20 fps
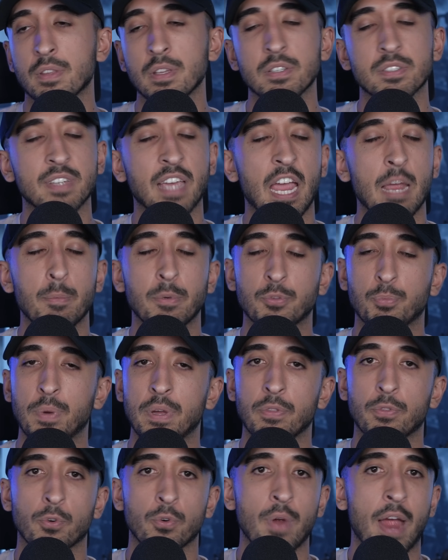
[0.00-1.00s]
This game has
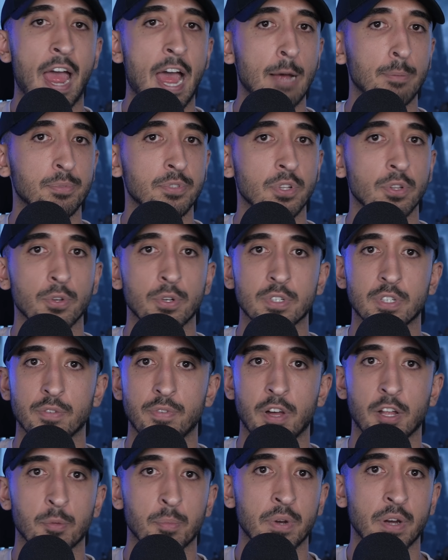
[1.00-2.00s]
been through absolute
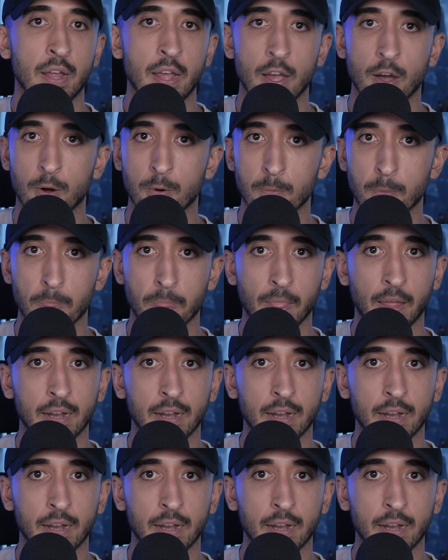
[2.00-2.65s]
development hell.